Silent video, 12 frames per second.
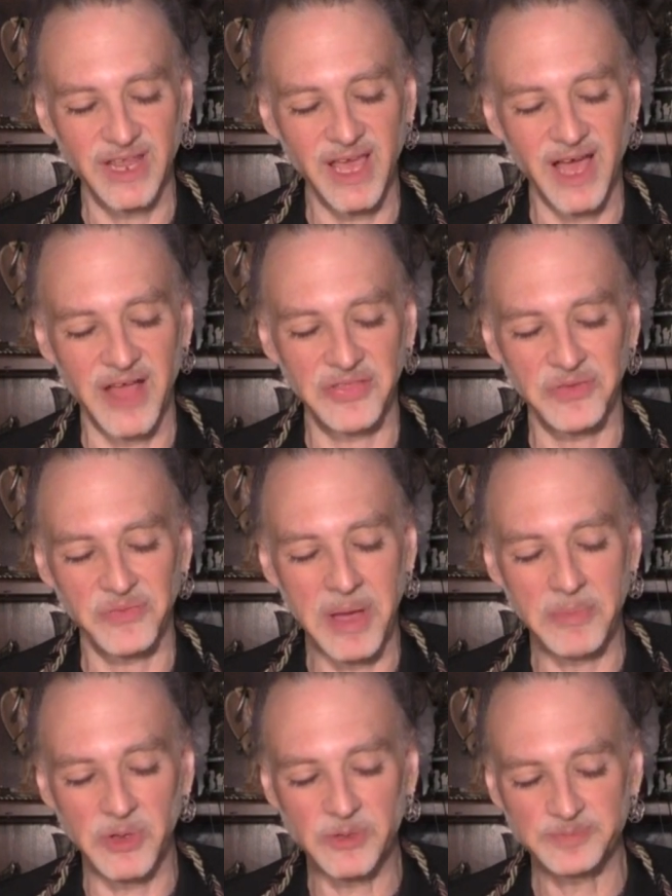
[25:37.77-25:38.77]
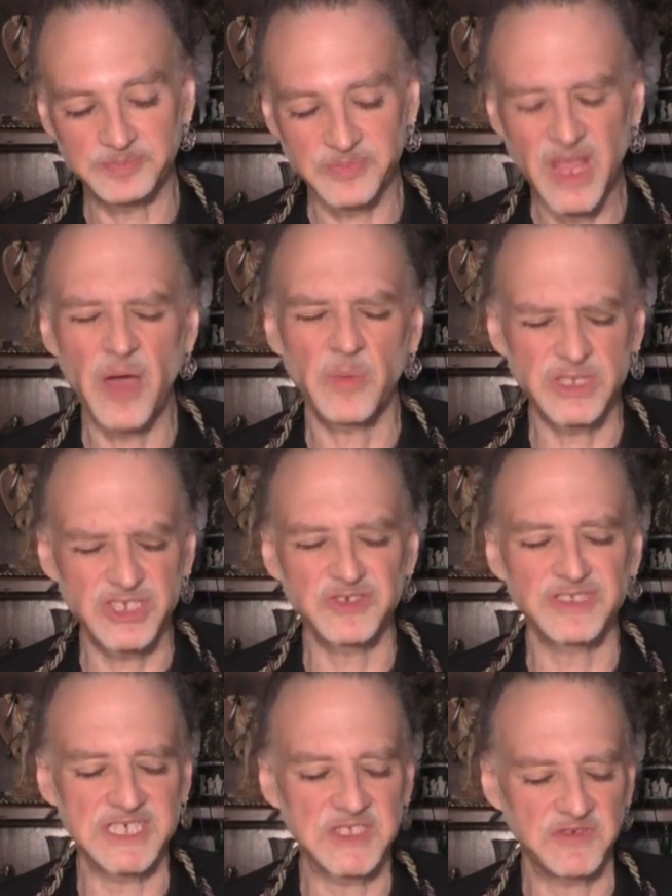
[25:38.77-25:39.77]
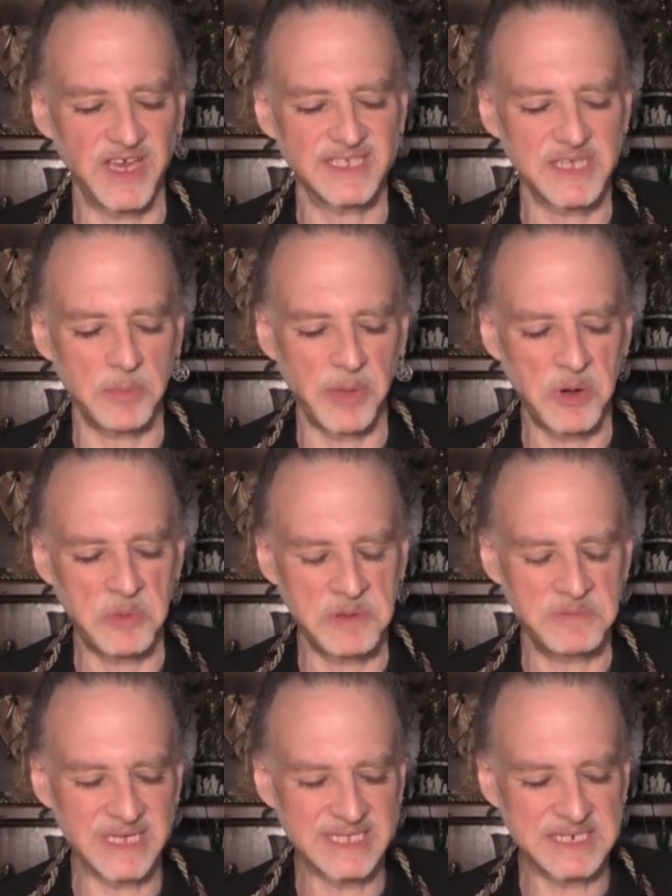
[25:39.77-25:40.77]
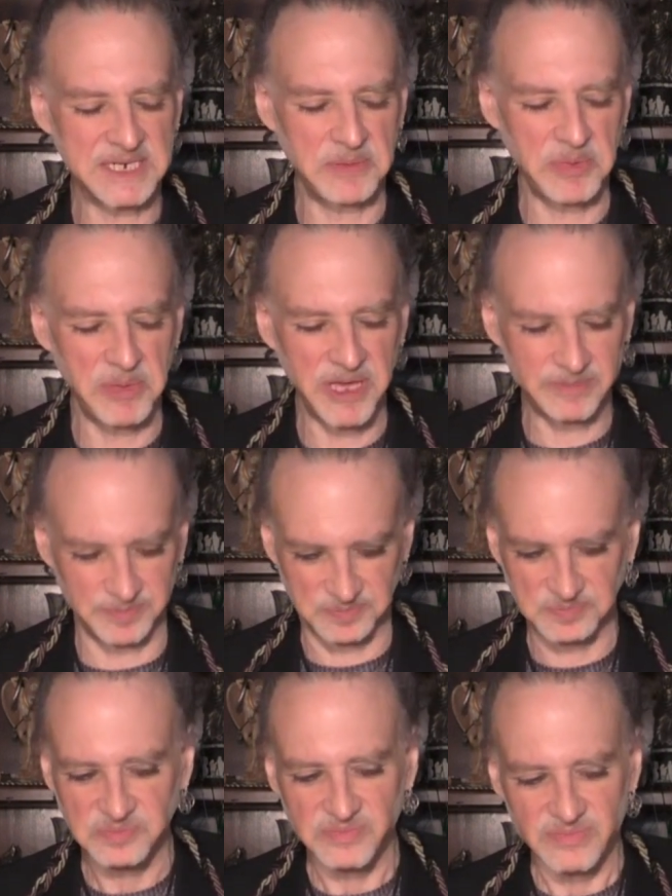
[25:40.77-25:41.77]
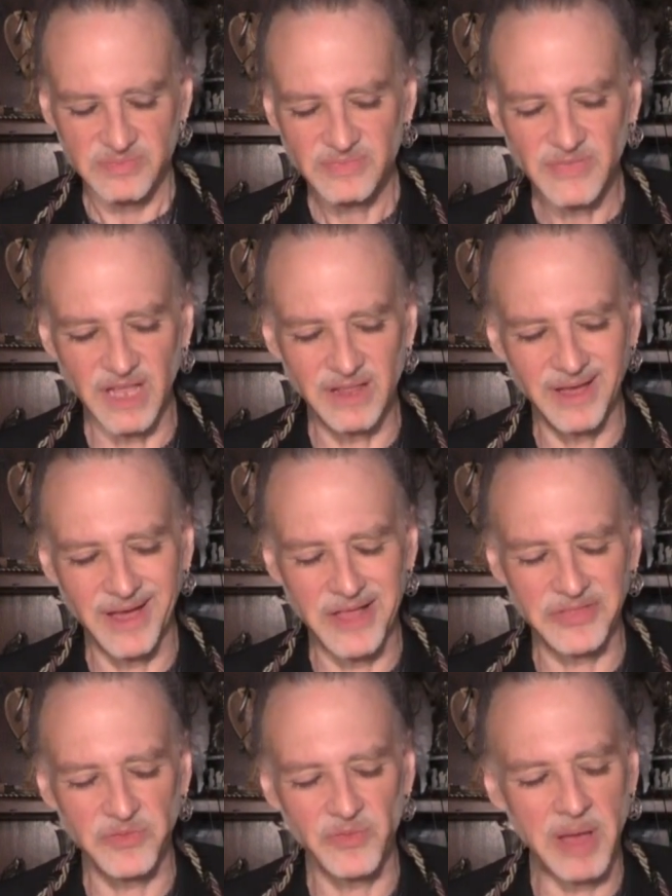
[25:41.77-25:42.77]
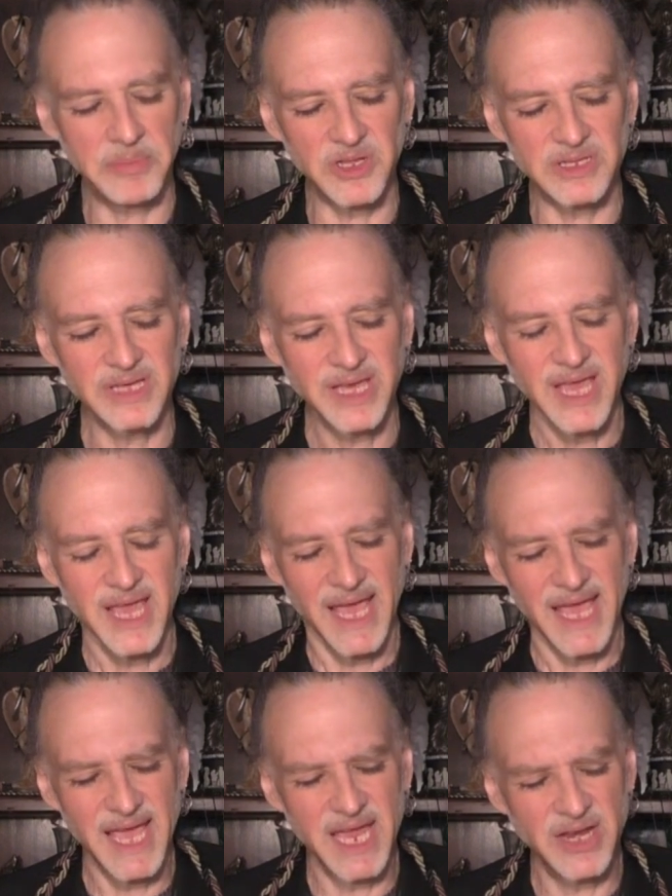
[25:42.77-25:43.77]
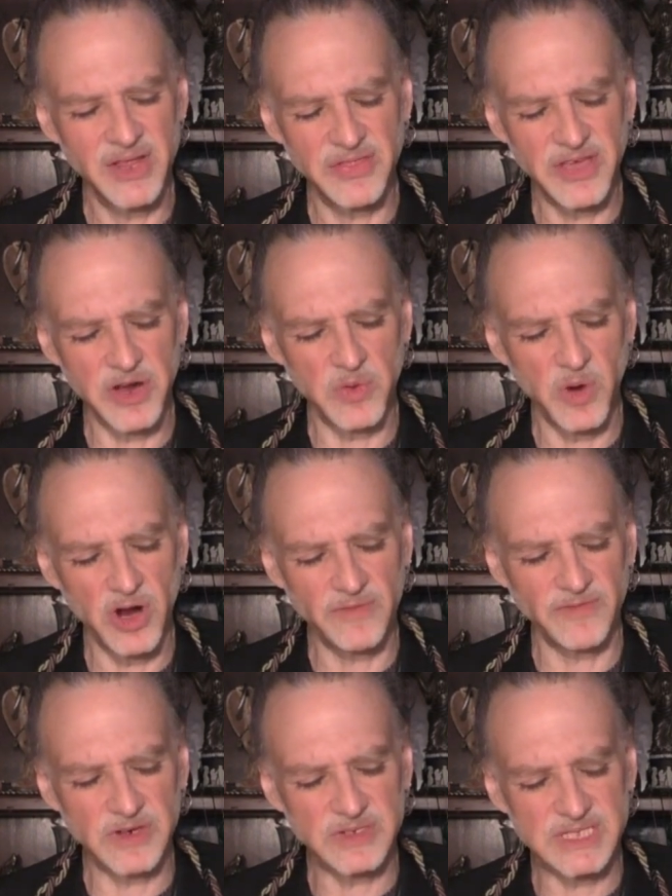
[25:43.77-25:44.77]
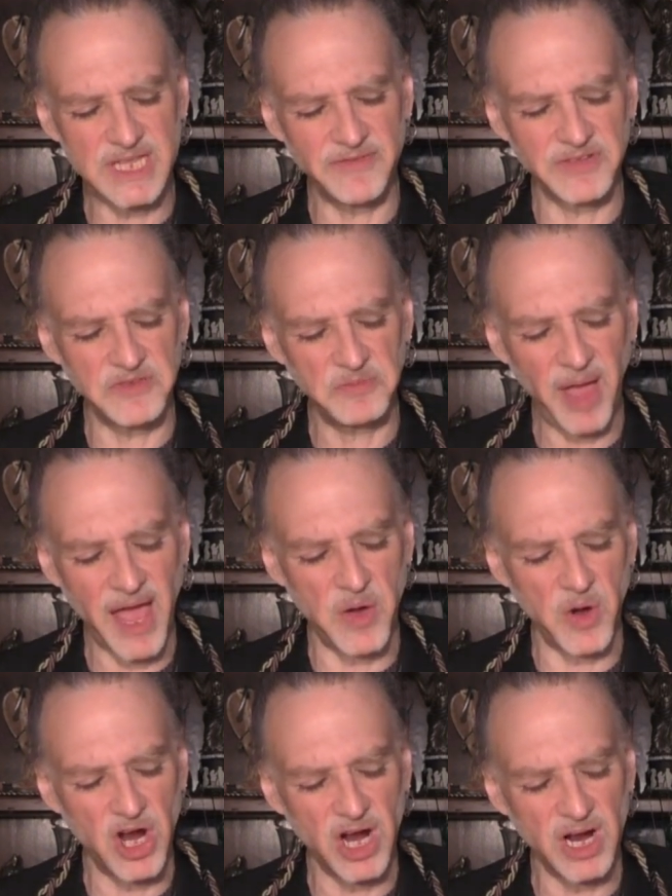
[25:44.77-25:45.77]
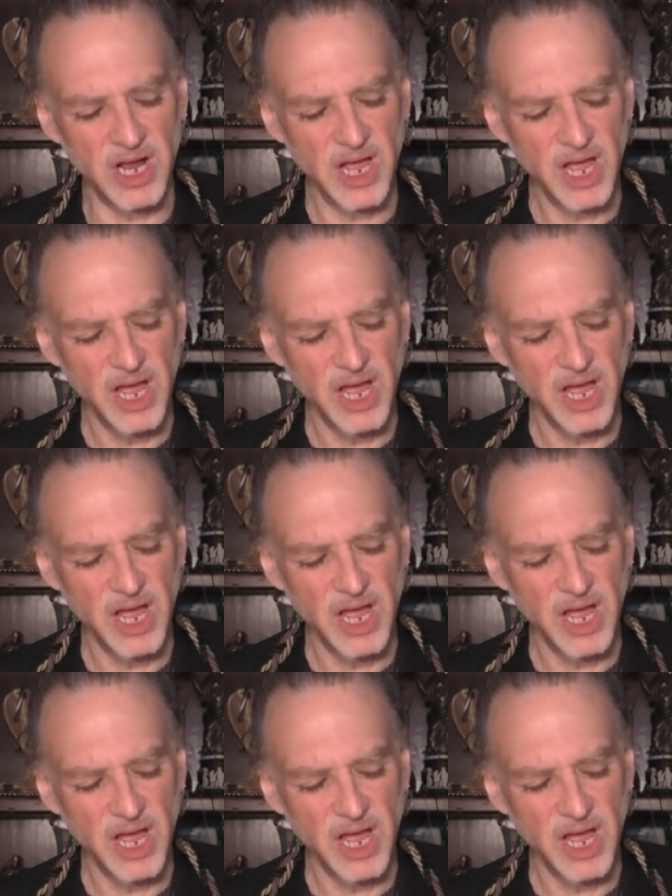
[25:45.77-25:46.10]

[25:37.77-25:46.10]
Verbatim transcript: They got the rebel. Yeah, we'll do these face up. I don't mind mixing it up a bit. We're not the rebel in their work, first level of power.